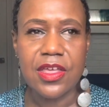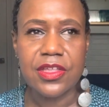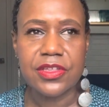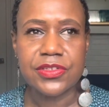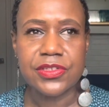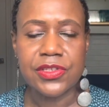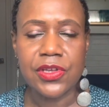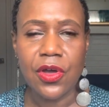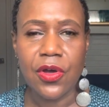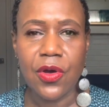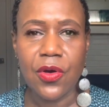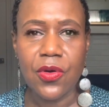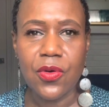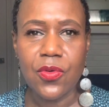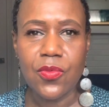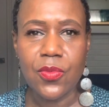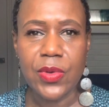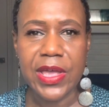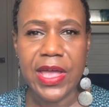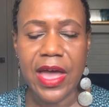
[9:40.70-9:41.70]
So
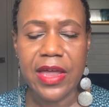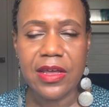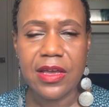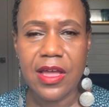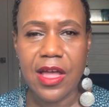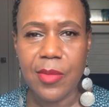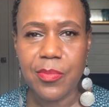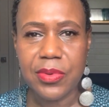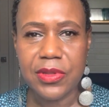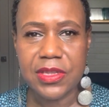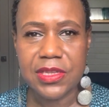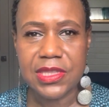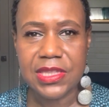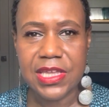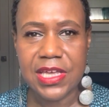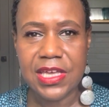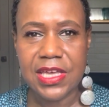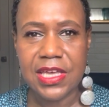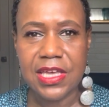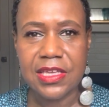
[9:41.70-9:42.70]
we got a couple of
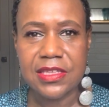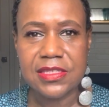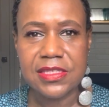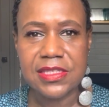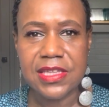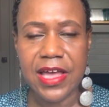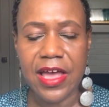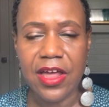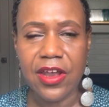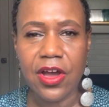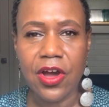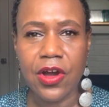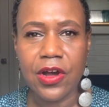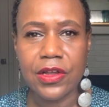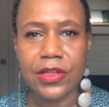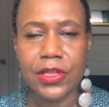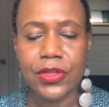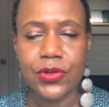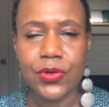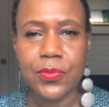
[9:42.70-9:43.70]
things that are
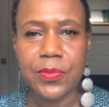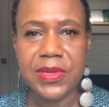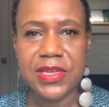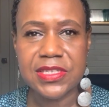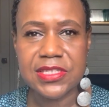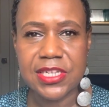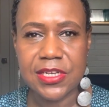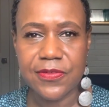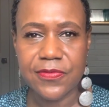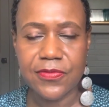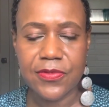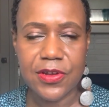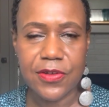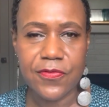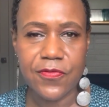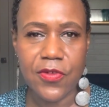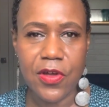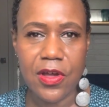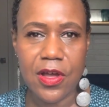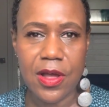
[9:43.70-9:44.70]
a little bit different
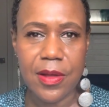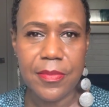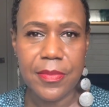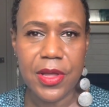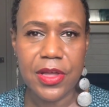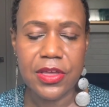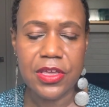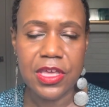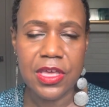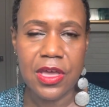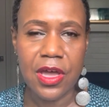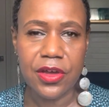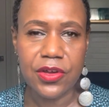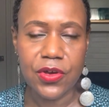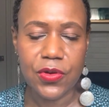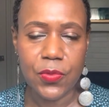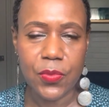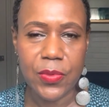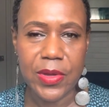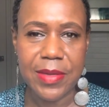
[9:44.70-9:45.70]
from
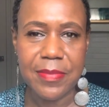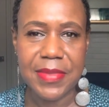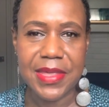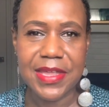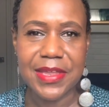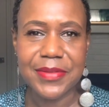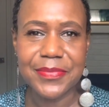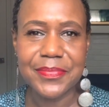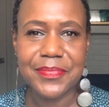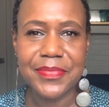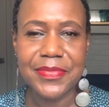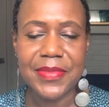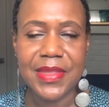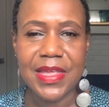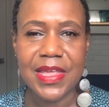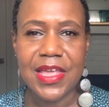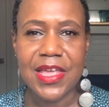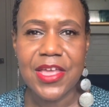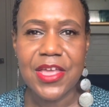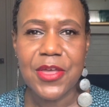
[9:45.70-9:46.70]
younger women.
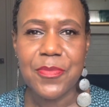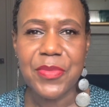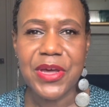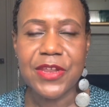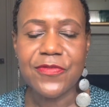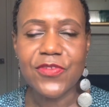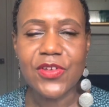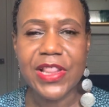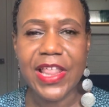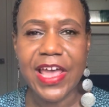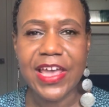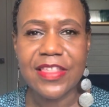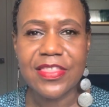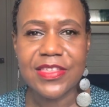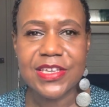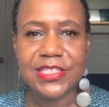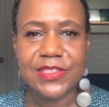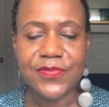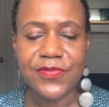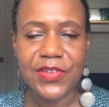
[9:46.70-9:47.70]
But if you like
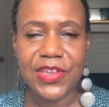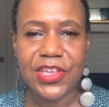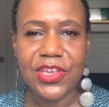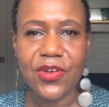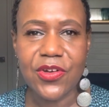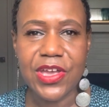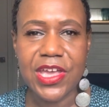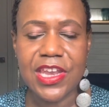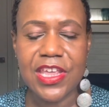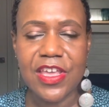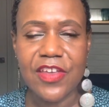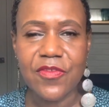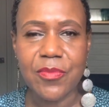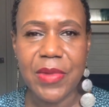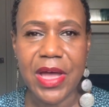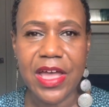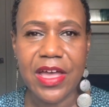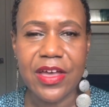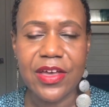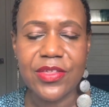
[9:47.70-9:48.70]
this video or any of
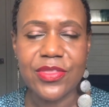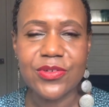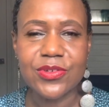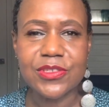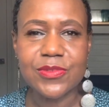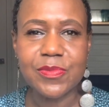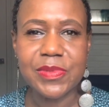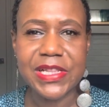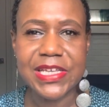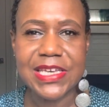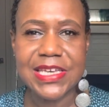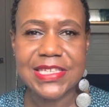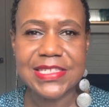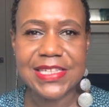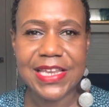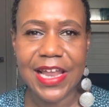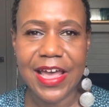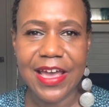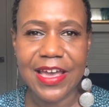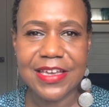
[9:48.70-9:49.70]
my others, please
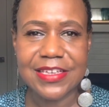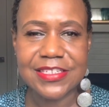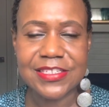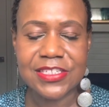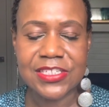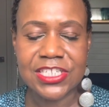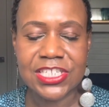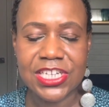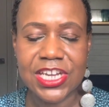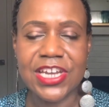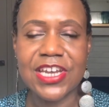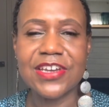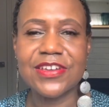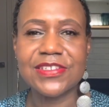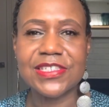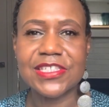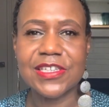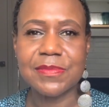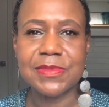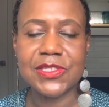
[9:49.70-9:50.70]
like, share,
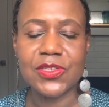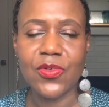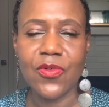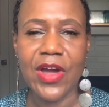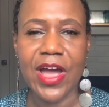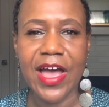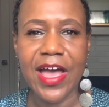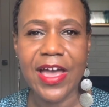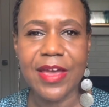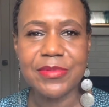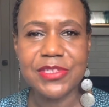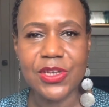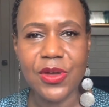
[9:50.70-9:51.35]
subscribe.